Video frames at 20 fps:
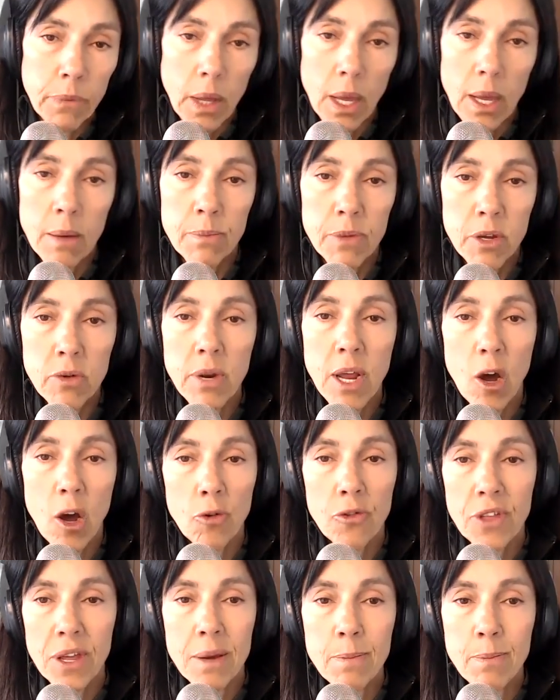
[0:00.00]
immune
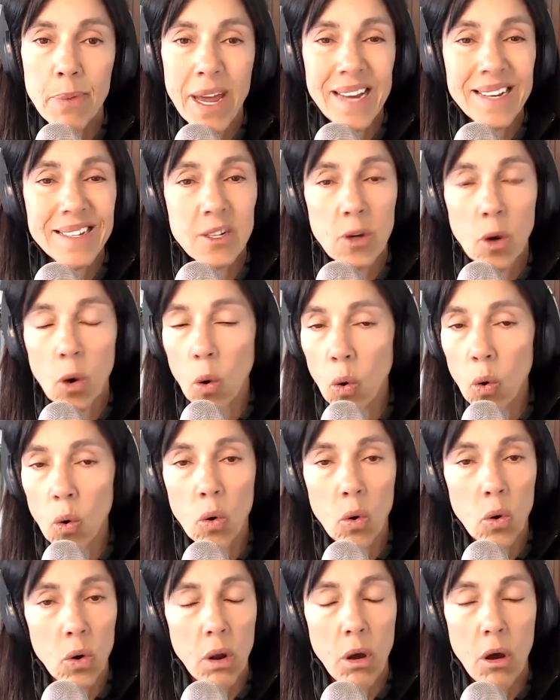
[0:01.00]
health impacts
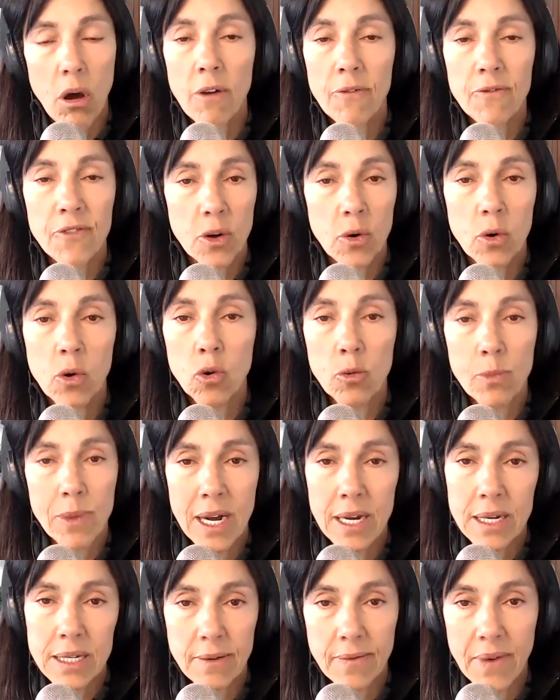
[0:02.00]
all of the
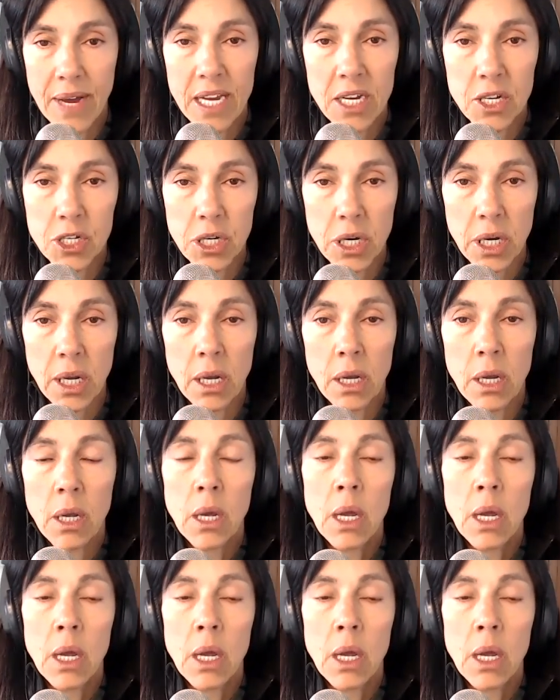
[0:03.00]
hallmarks of aging.